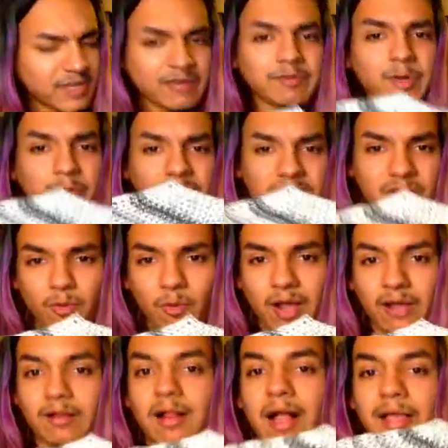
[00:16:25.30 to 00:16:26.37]
every once in a
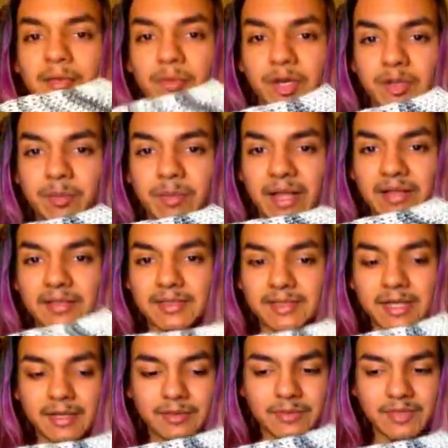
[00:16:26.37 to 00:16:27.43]
while I will balance
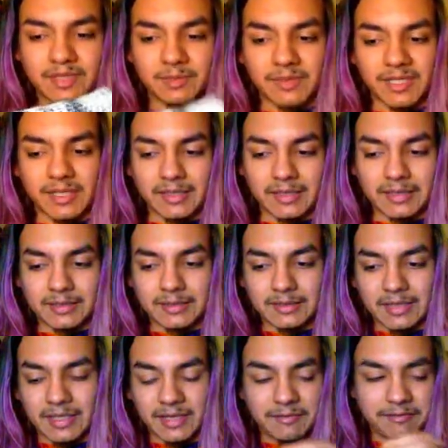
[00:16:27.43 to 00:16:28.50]
it out with something like
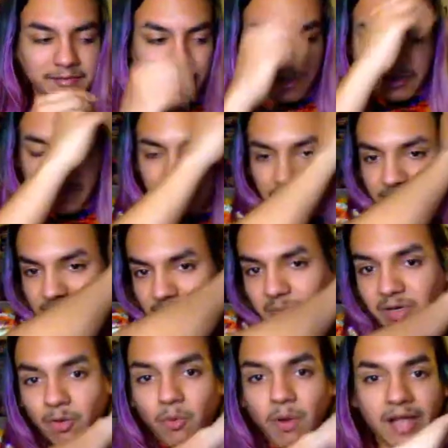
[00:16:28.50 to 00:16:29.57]
this. And I figured it's
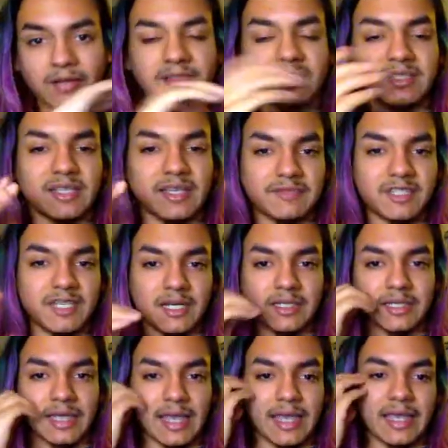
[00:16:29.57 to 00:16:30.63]
been a while since I've
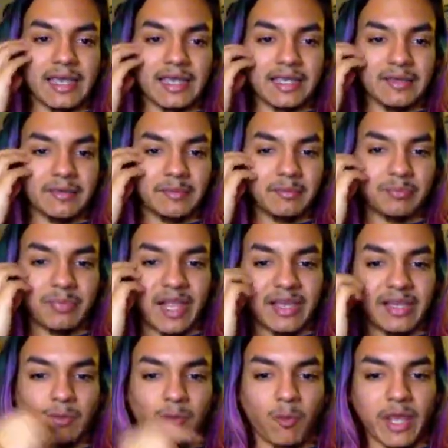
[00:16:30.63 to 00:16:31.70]
done a
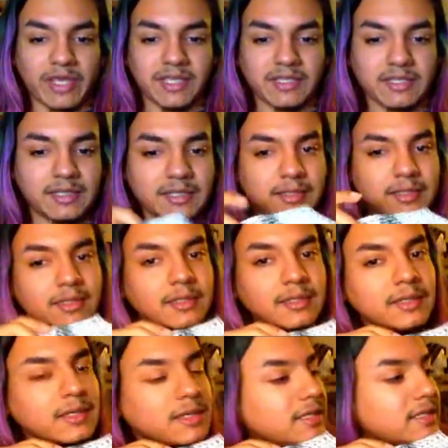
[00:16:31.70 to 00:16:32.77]
black and white
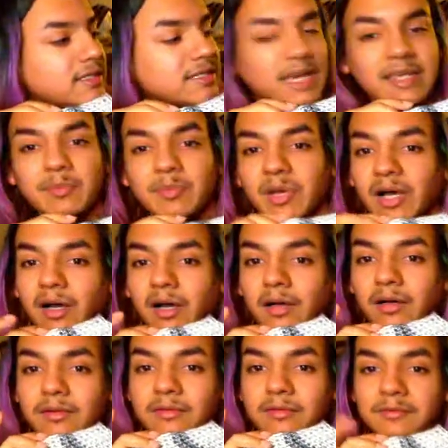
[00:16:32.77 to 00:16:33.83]
type
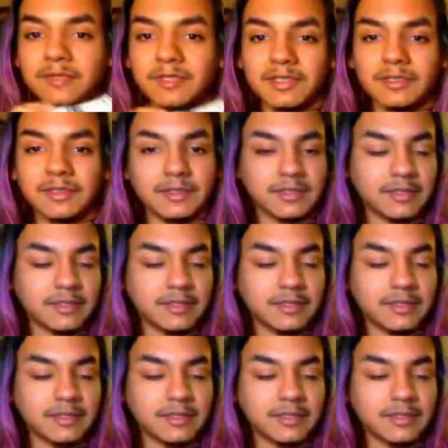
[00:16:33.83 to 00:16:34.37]
of